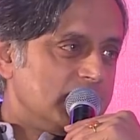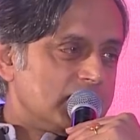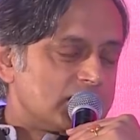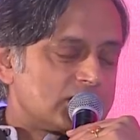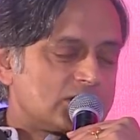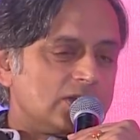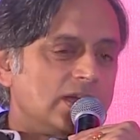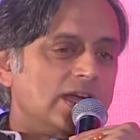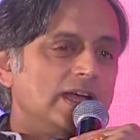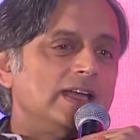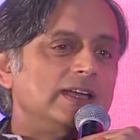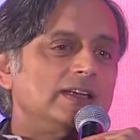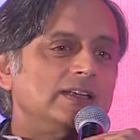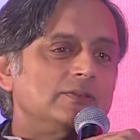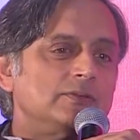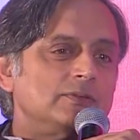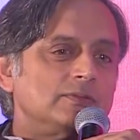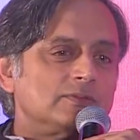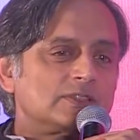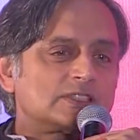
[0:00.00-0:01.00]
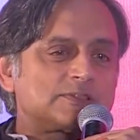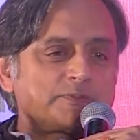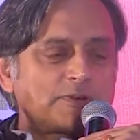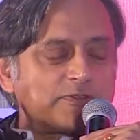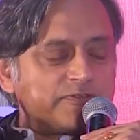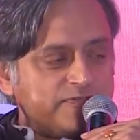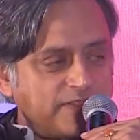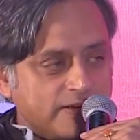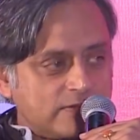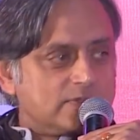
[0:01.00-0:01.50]
So I was
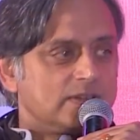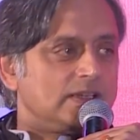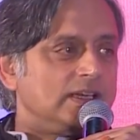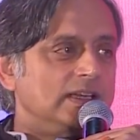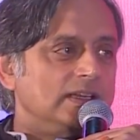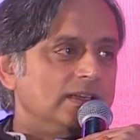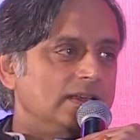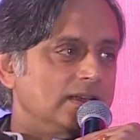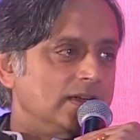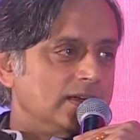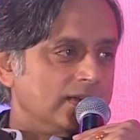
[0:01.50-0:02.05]
profoundly